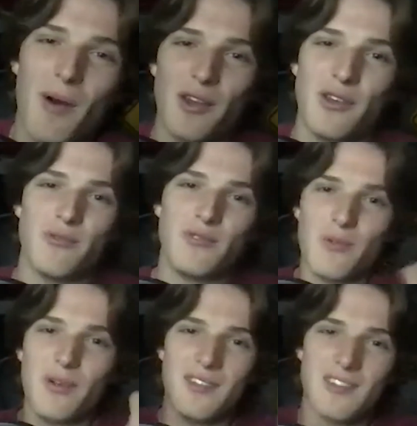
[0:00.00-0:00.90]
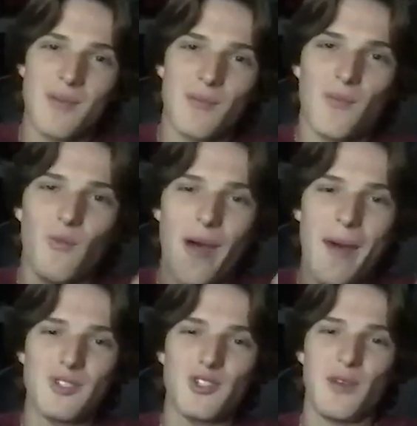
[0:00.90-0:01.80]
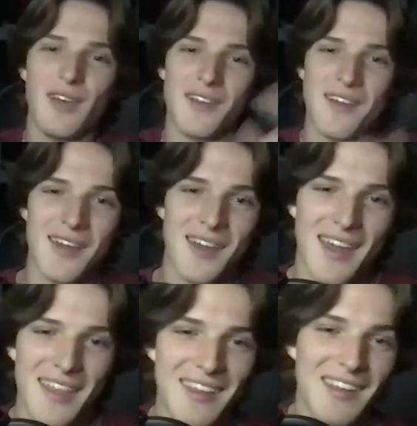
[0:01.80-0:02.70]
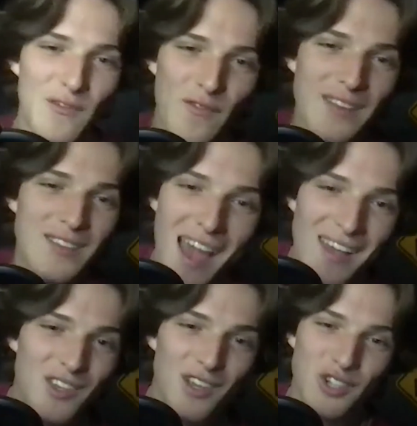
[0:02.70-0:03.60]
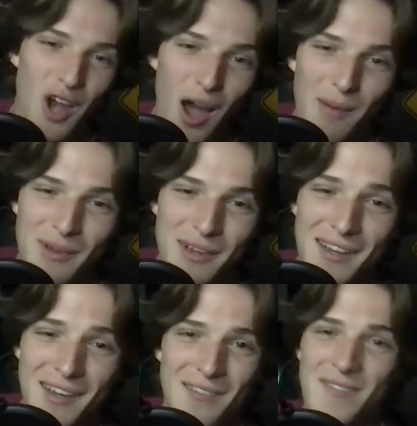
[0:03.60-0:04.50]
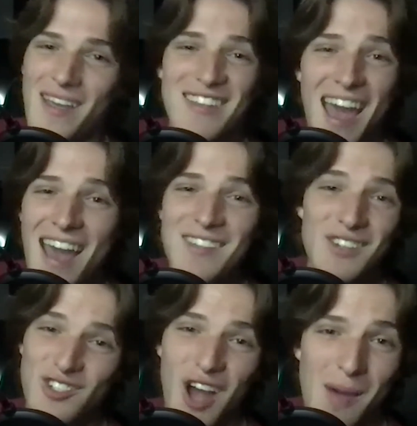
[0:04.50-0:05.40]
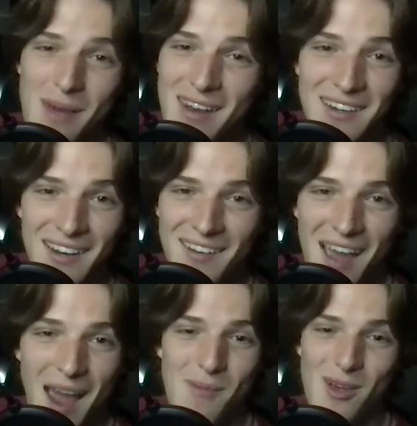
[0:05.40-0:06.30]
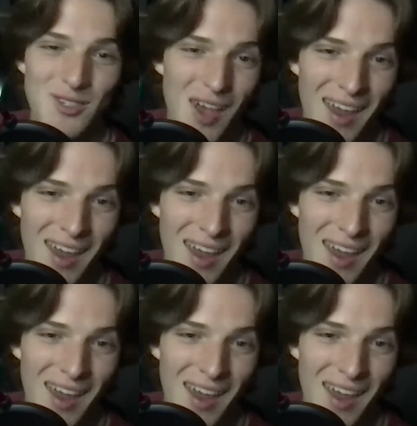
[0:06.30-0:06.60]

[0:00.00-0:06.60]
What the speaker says: on you doing some web shooting, and they did a fantastic job. Fantastic job editing, I must say.